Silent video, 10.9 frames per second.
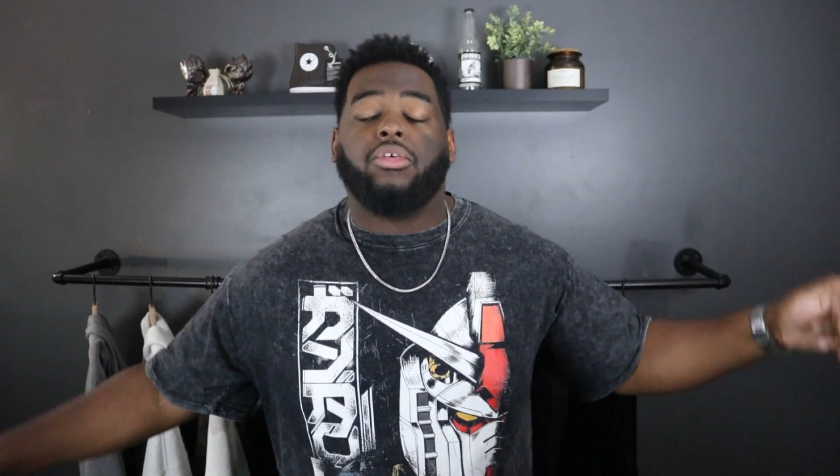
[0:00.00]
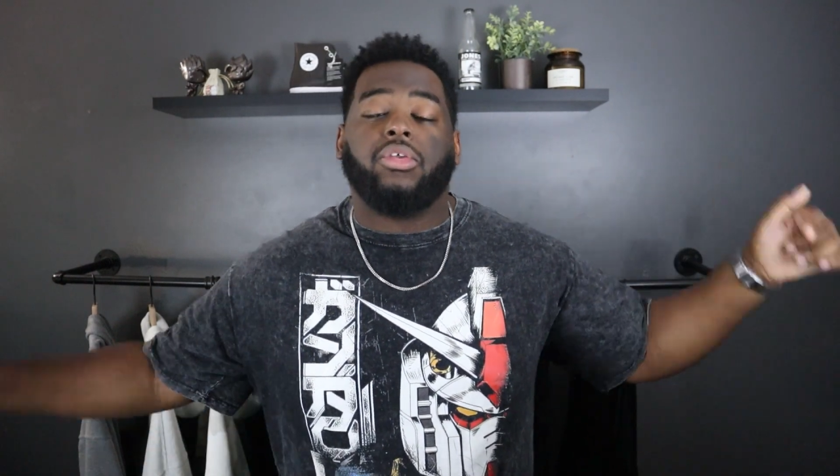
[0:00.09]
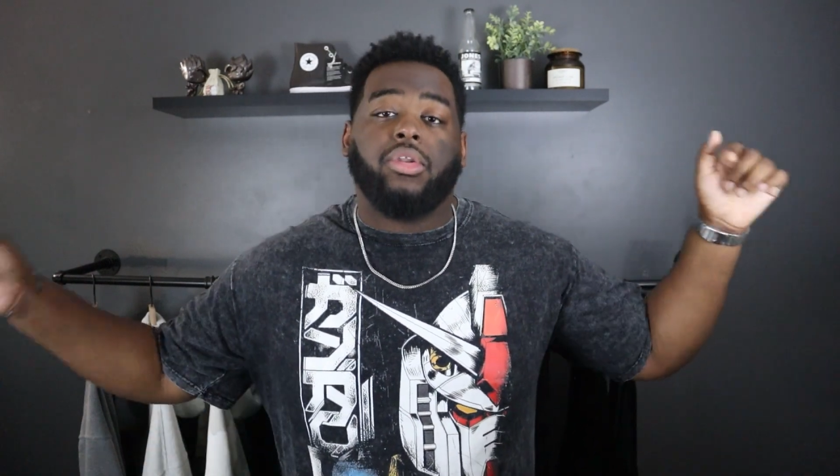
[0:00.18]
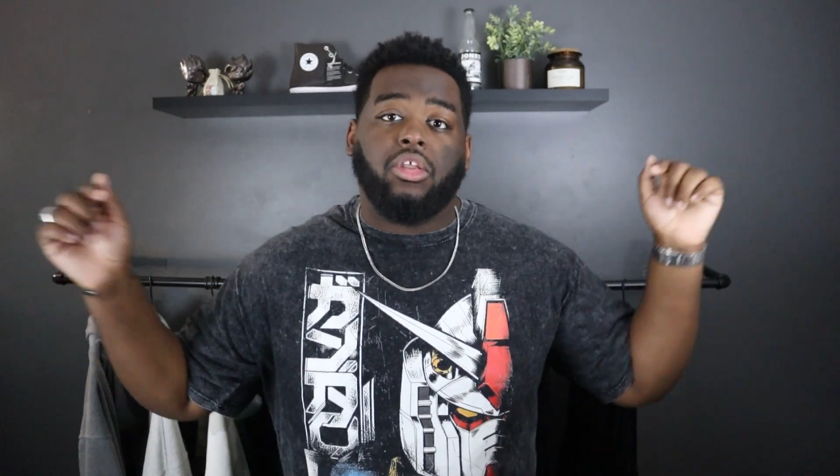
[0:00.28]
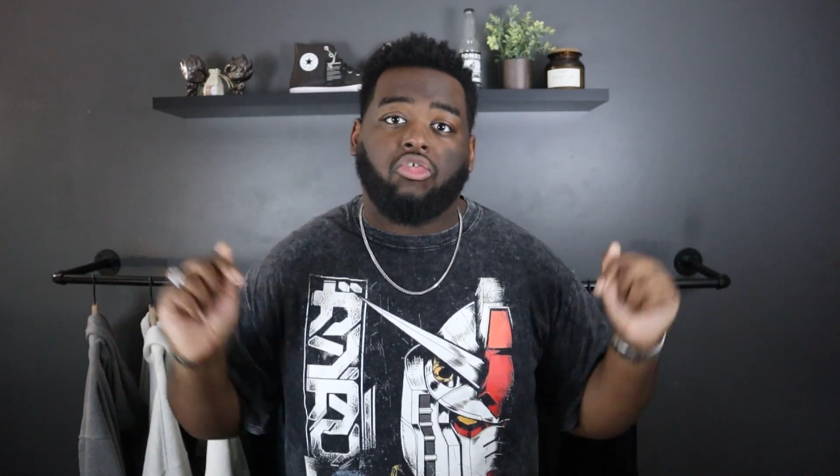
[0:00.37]

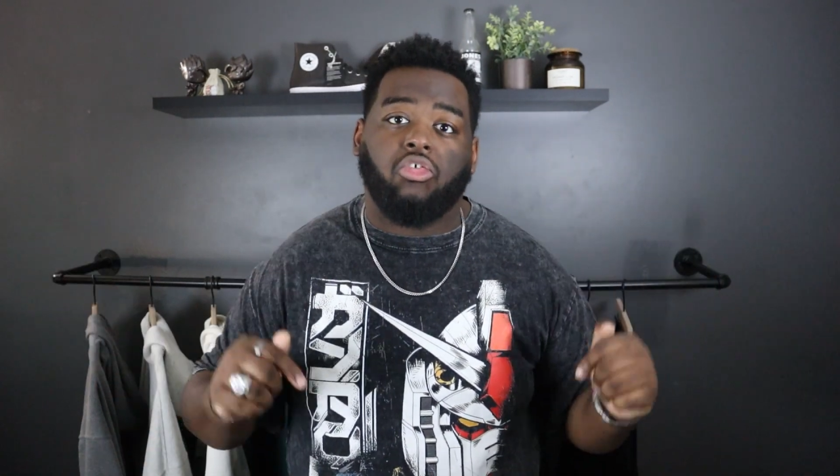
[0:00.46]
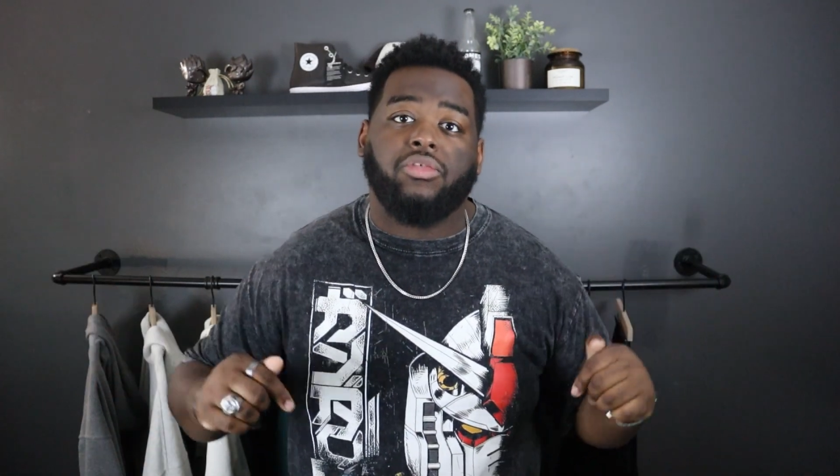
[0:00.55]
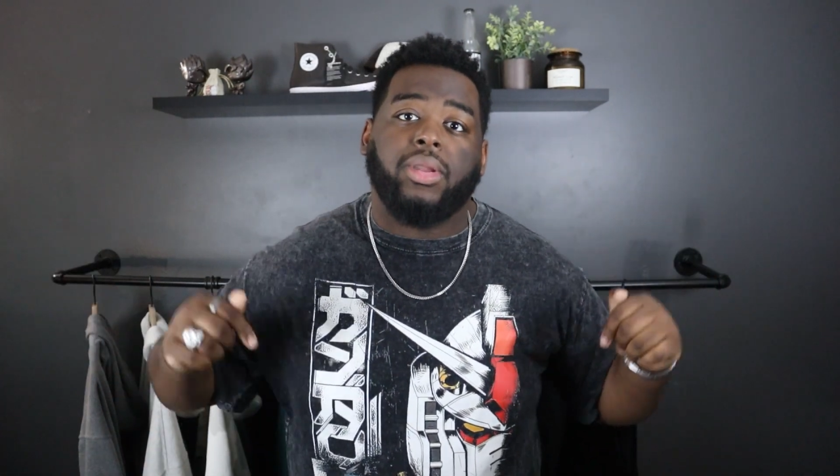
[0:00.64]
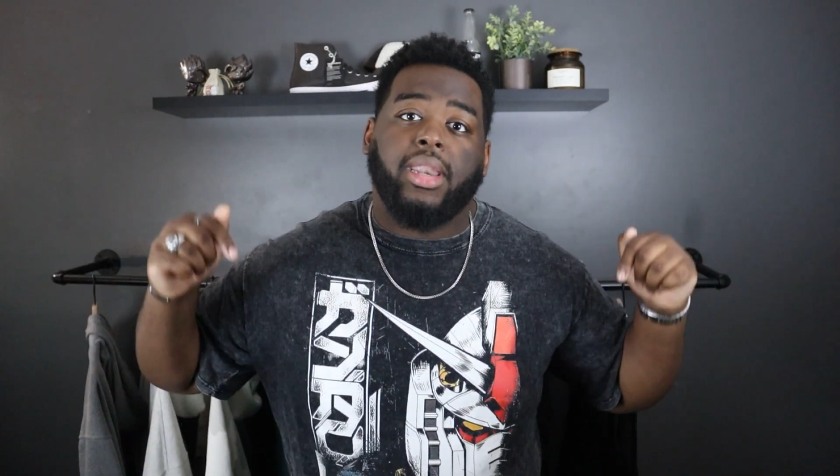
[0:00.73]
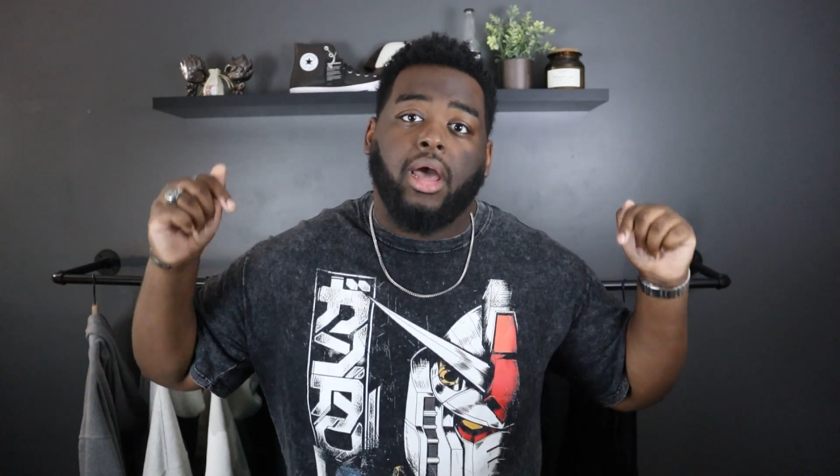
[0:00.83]
also in the
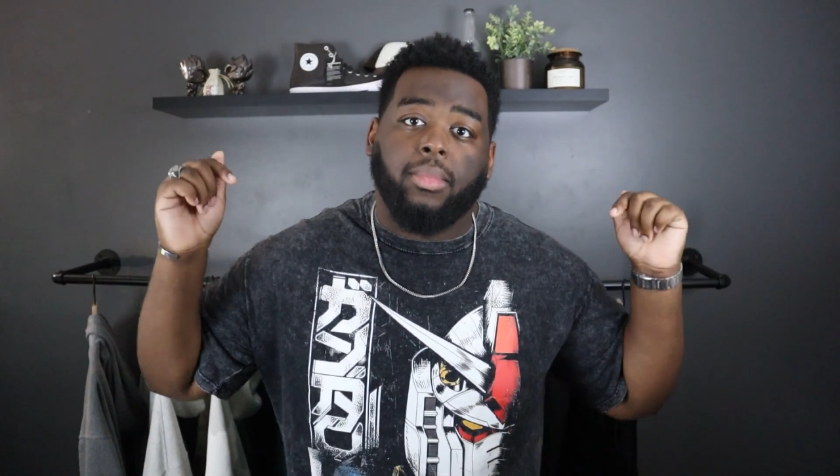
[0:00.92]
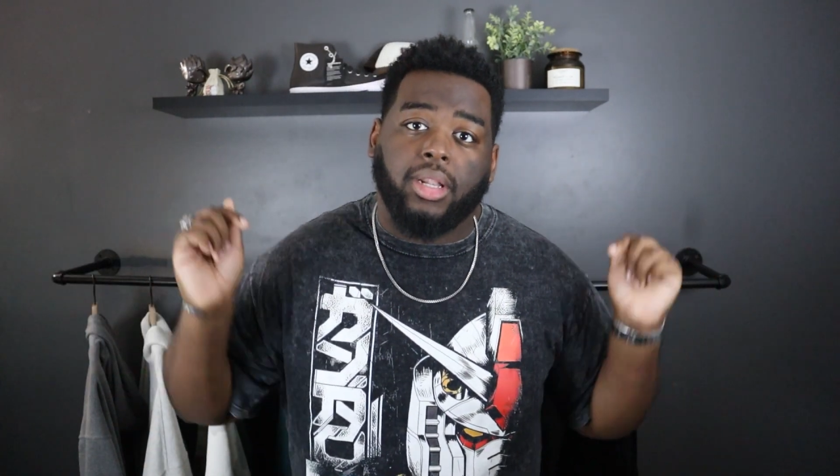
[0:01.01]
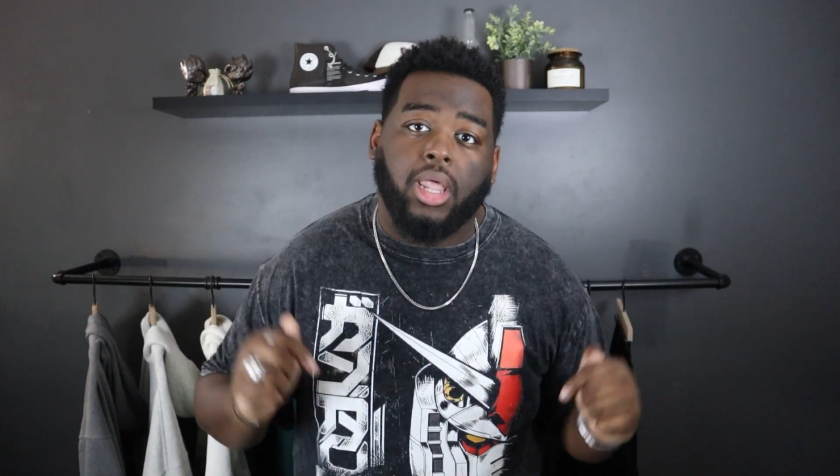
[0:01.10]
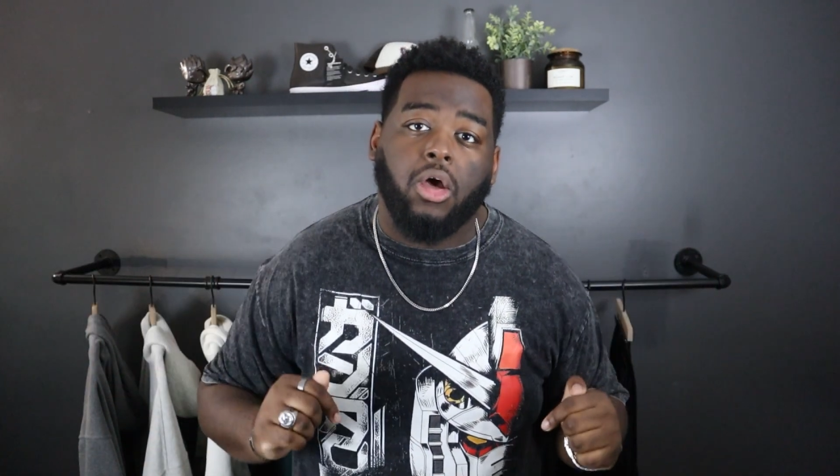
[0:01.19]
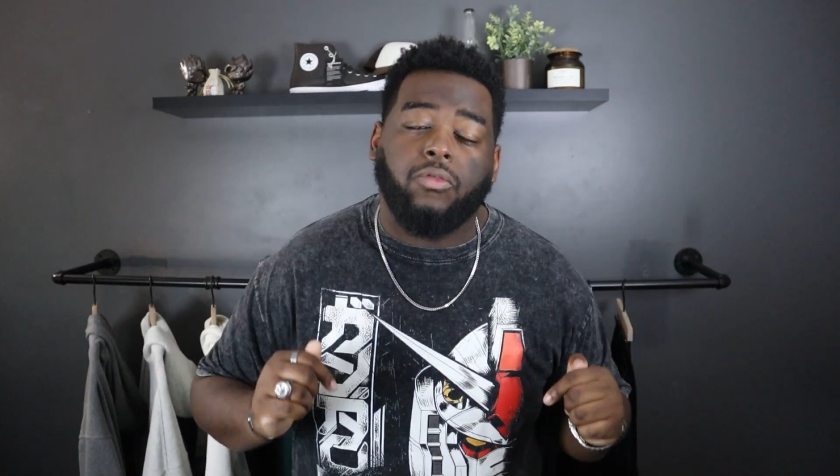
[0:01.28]
description down
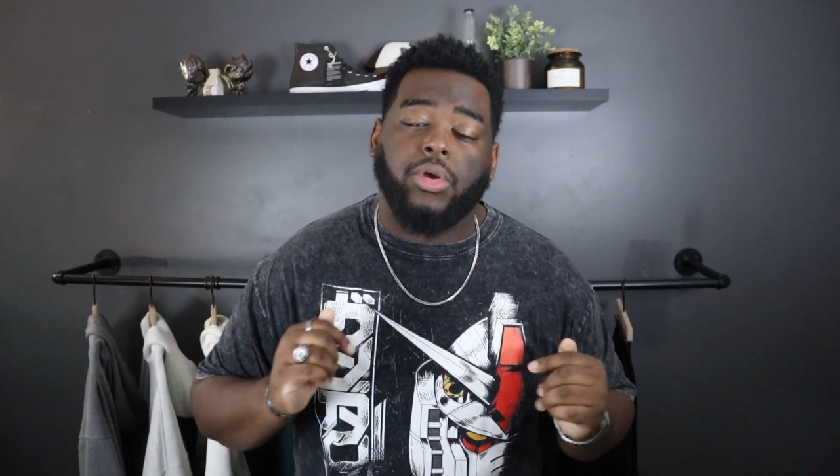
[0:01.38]
below